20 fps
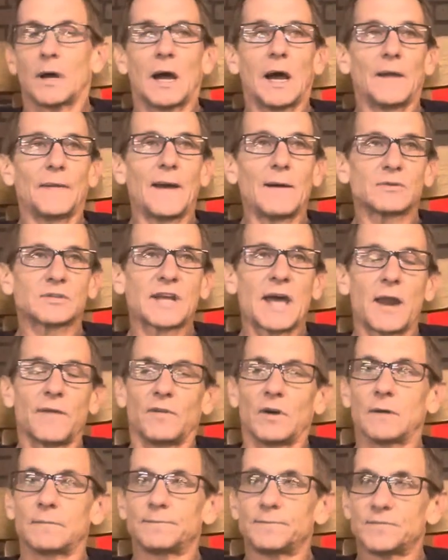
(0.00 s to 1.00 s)
That was kind of
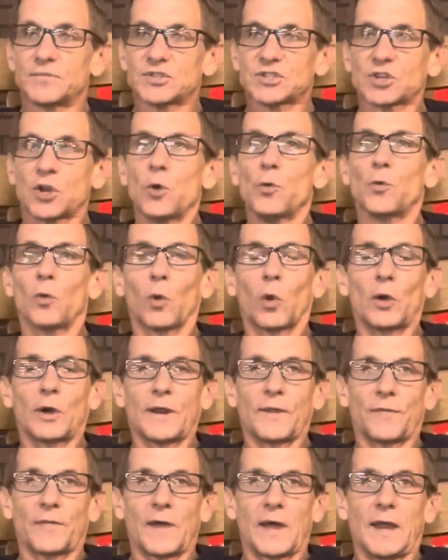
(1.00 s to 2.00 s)
a
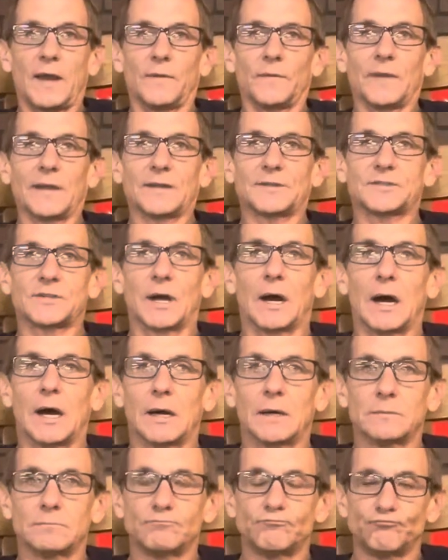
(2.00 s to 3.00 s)
scooter-looking thing that
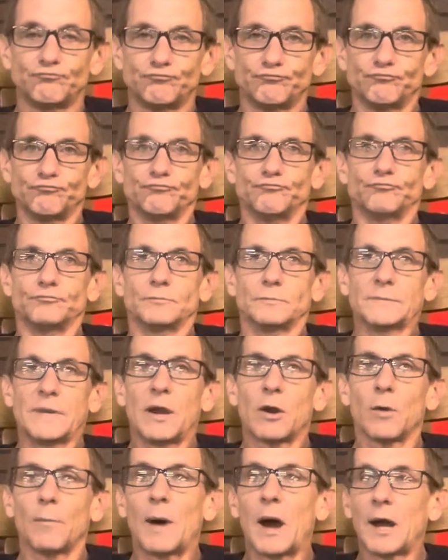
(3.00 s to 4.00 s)

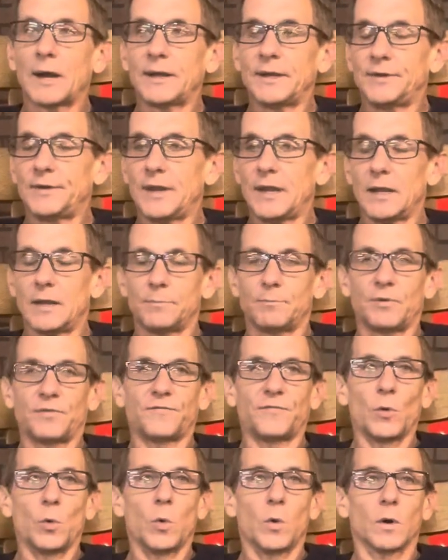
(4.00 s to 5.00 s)
Aermacchi did
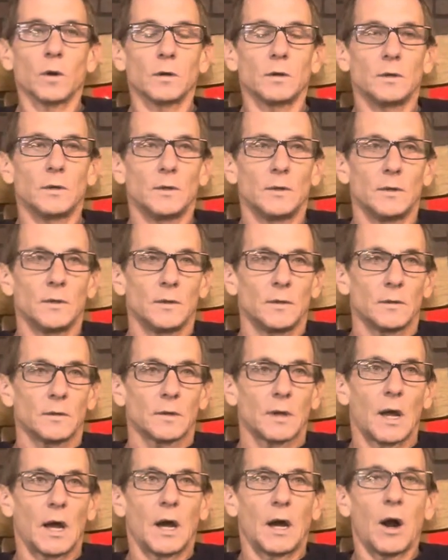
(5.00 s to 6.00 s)
before
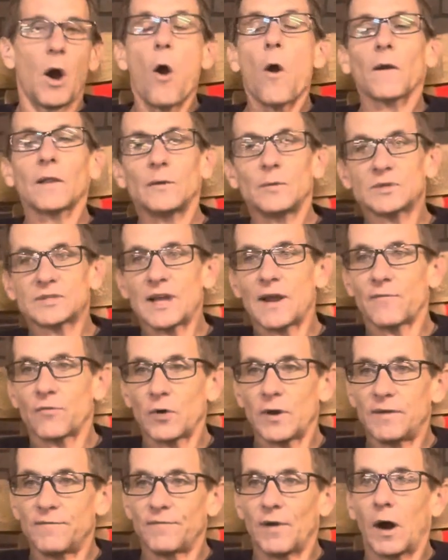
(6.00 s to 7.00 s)
Harley was ever
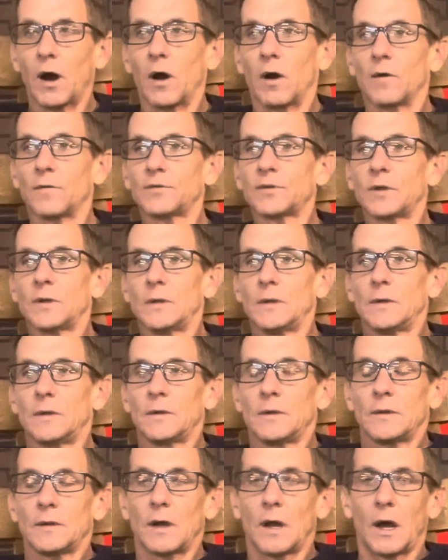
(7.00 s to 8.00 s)
involved.
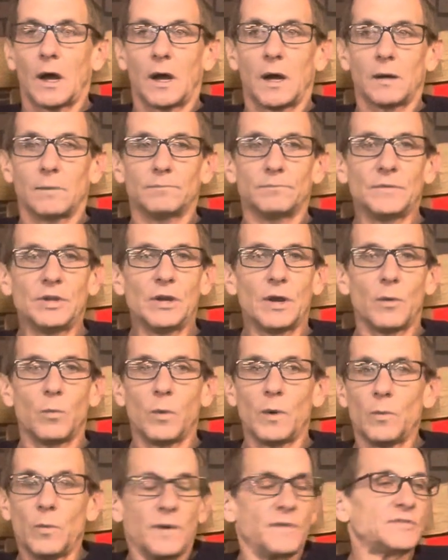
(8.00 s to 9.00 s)
You know,
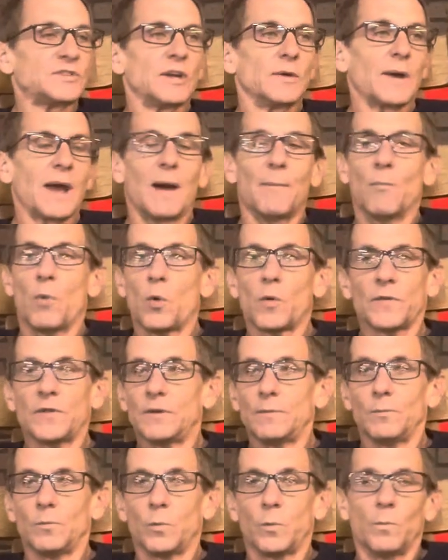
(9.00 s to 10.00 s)
we've still got more
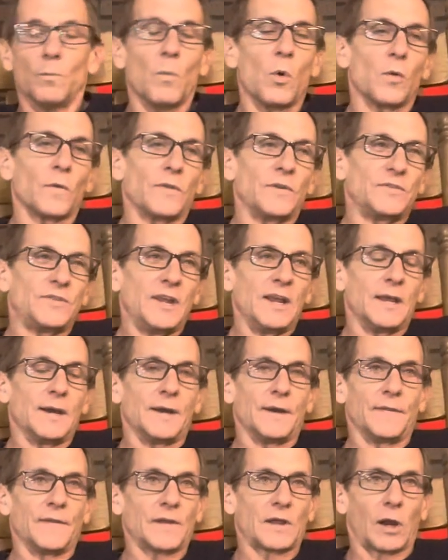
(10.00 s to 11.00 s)
than 10
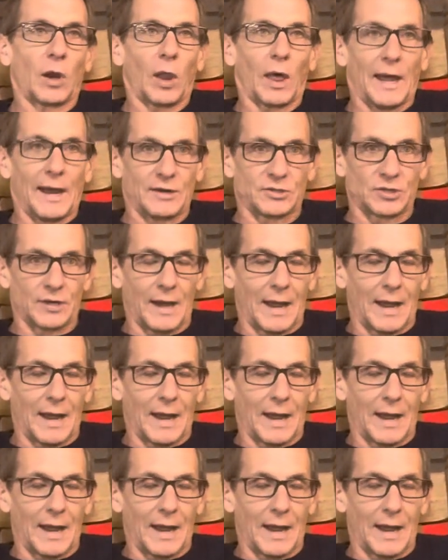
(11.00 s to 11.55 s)
in the collection.